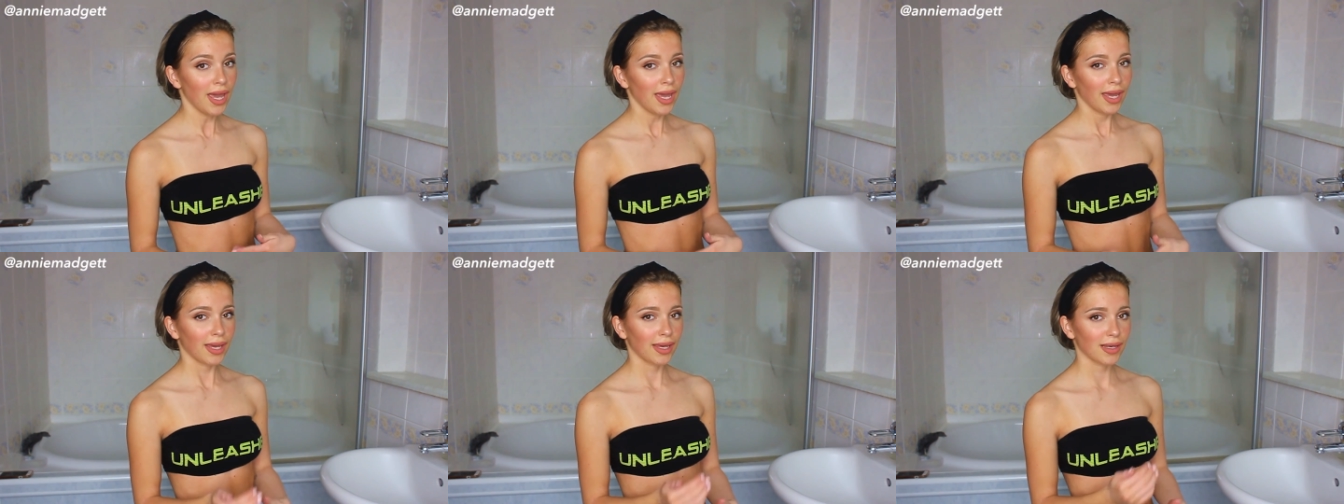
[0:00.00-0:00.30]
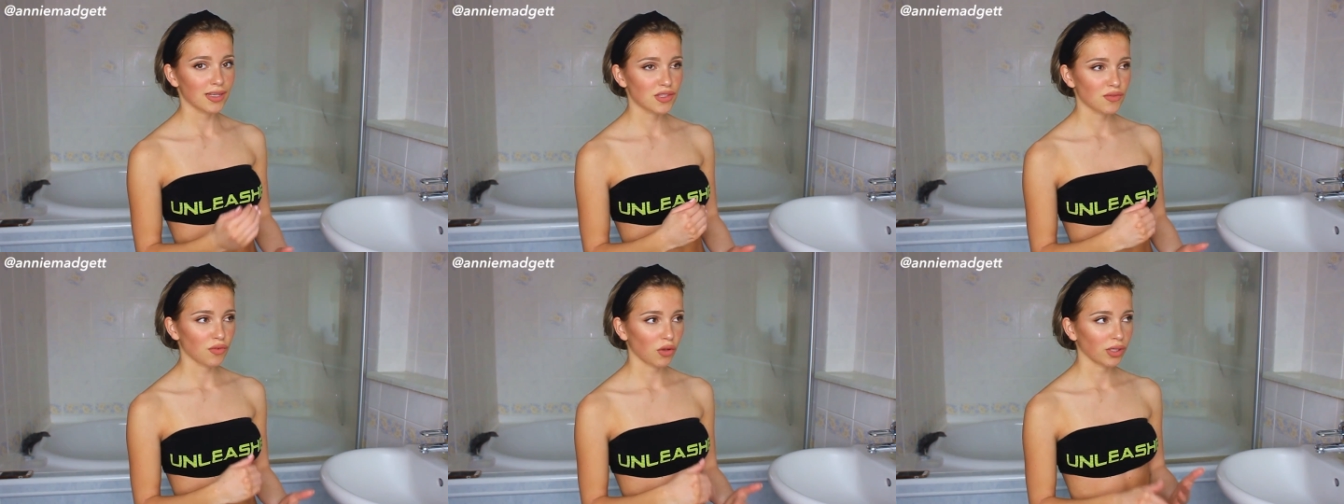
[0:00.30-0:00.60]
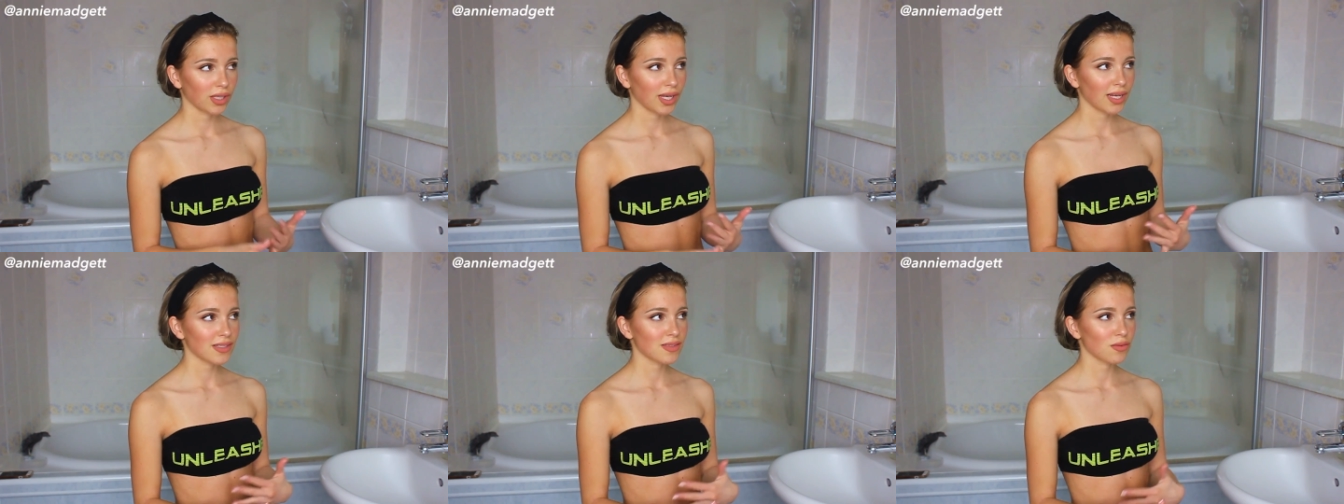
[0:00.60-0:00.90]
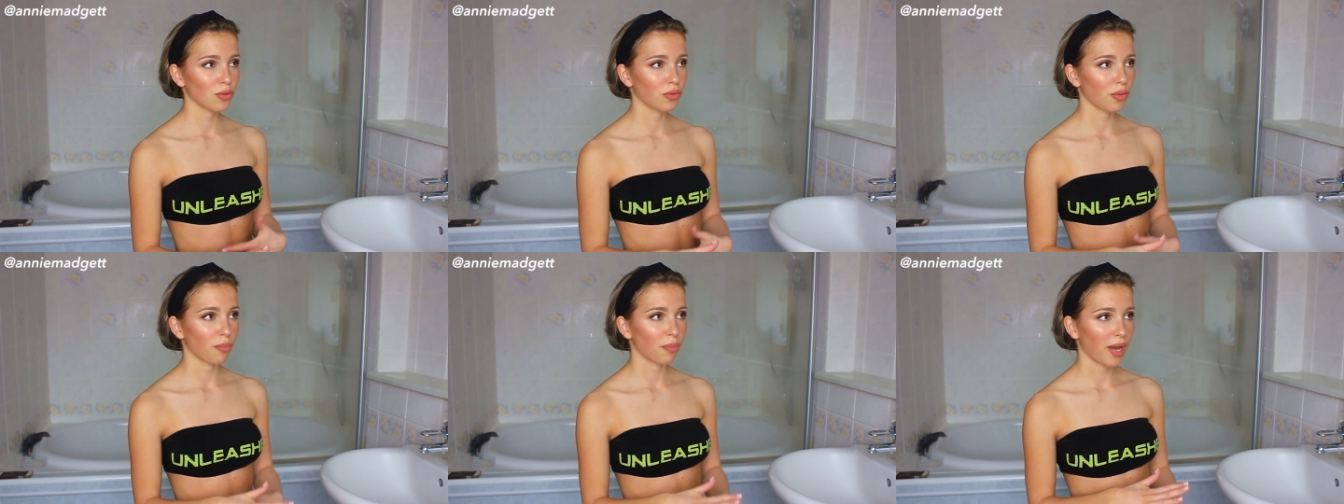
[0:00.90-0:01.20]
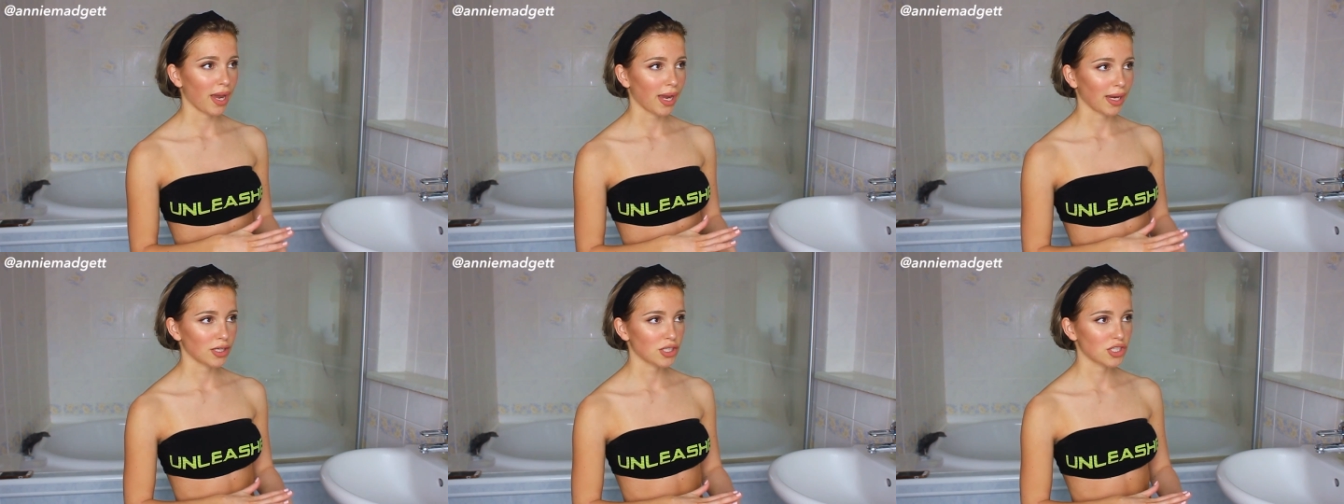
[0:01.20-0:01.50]
it exfoliates all the
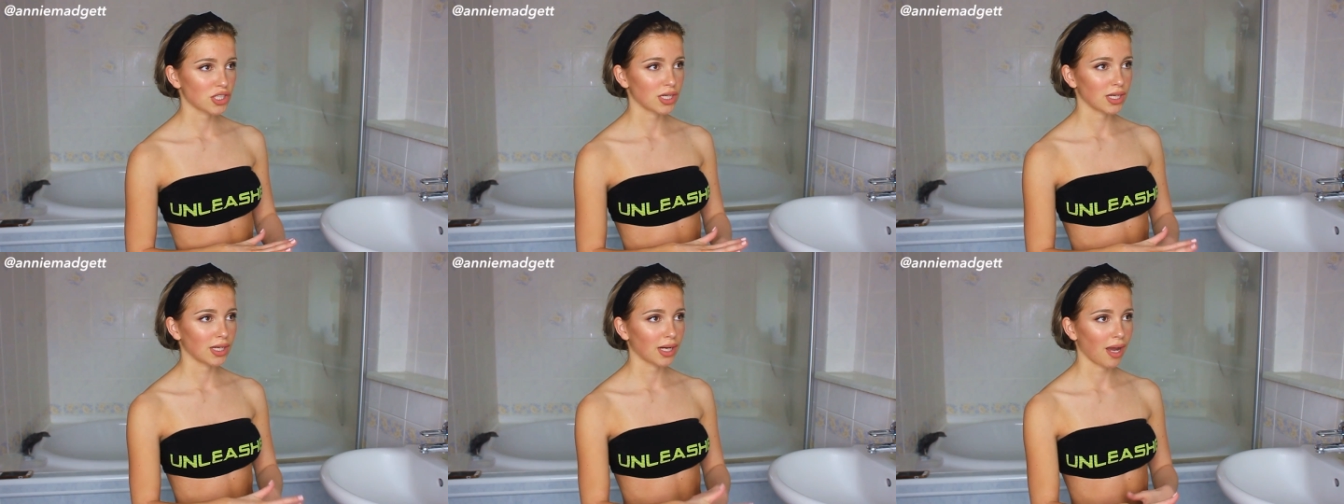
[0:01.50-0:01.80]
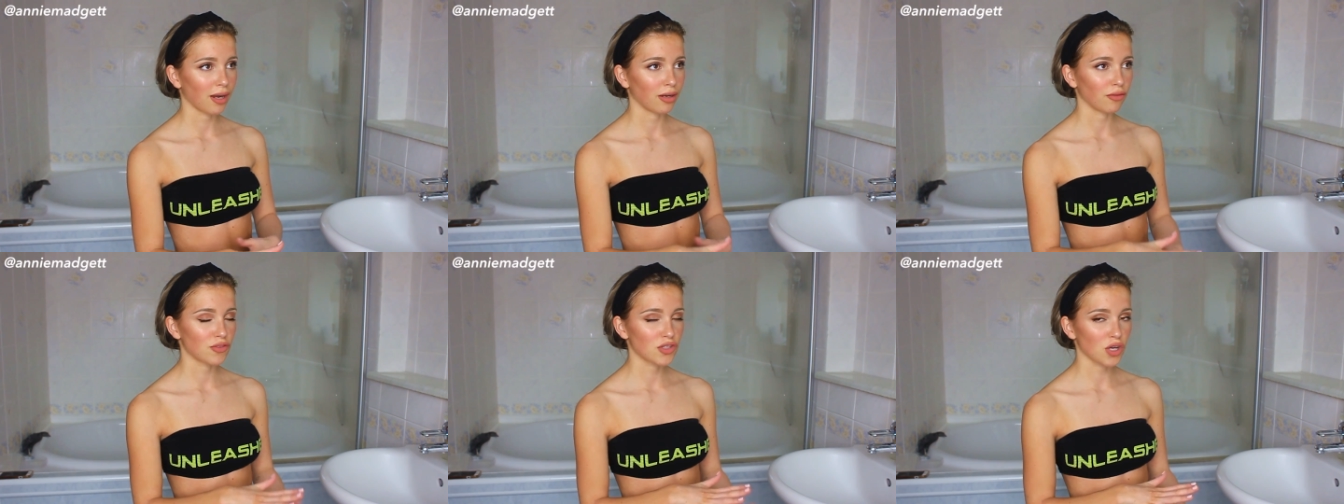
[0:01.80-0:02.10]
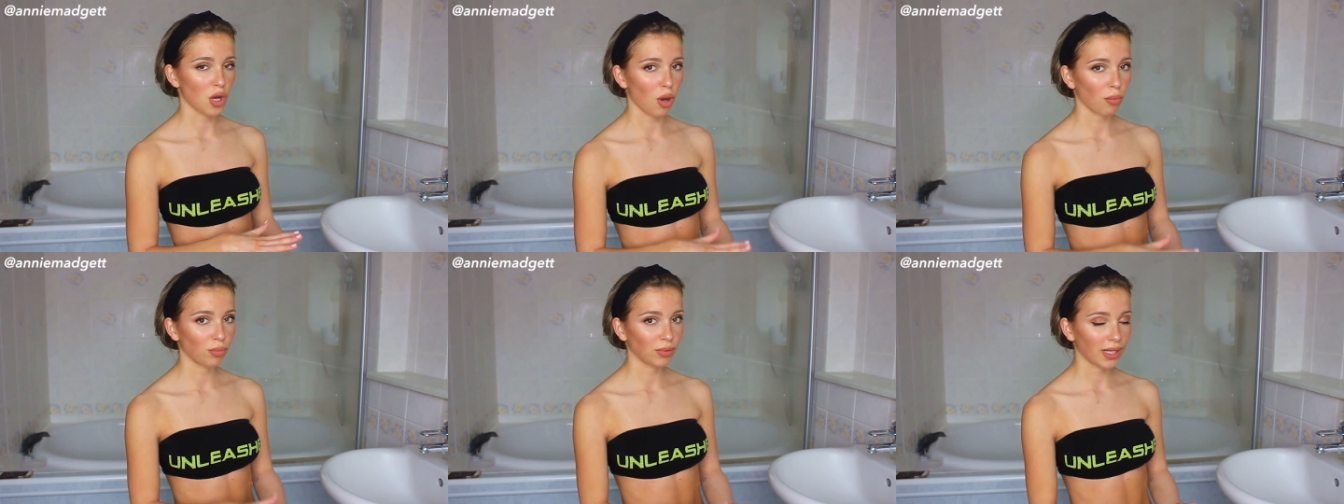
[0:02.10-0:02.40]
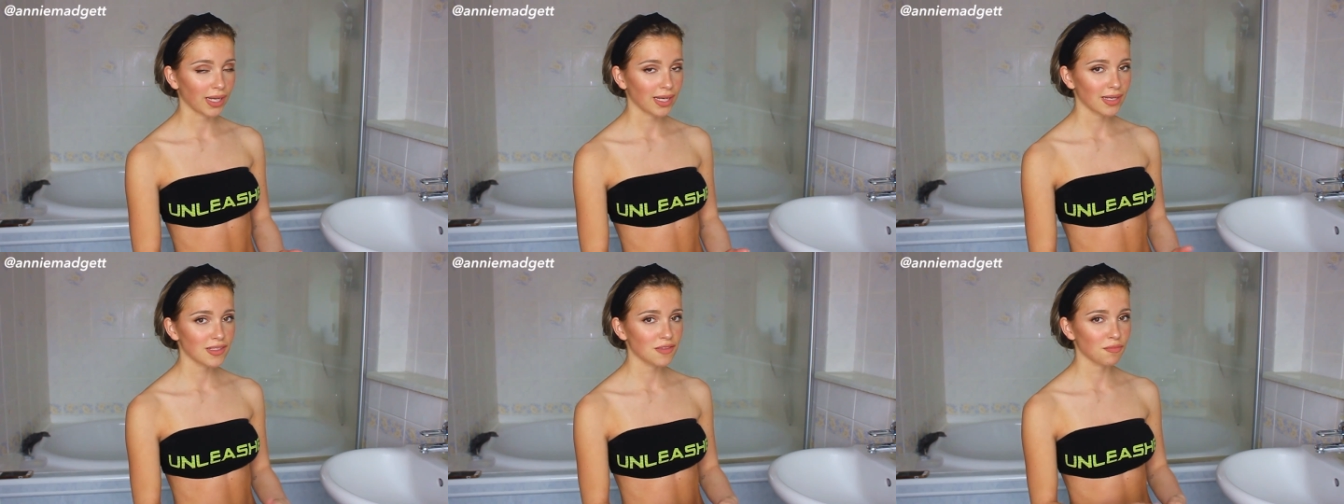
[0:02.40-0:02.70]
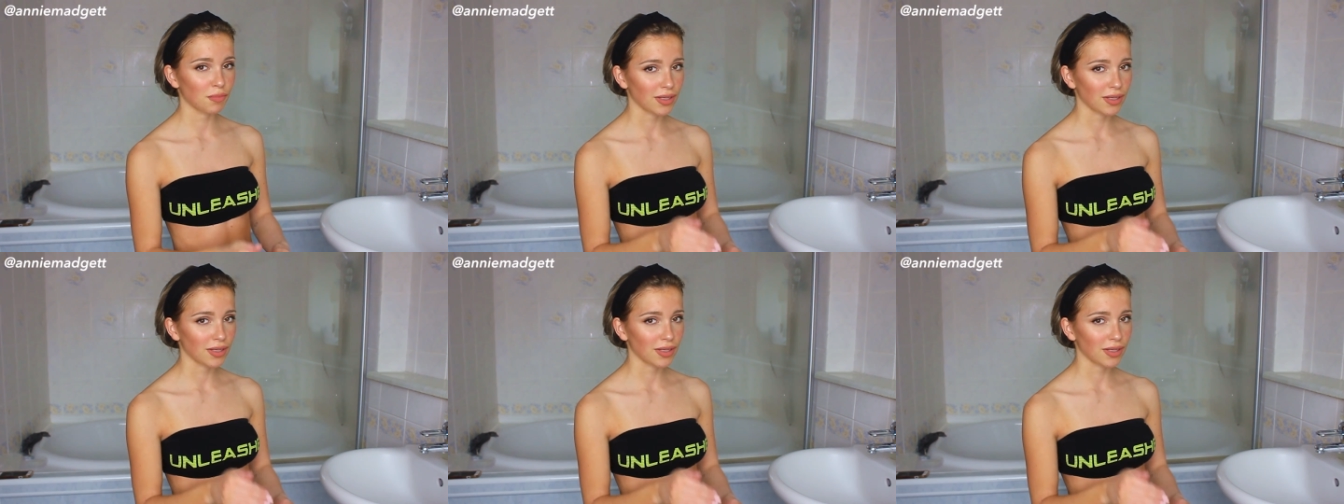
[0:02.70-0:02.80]
patchy kind of top layers,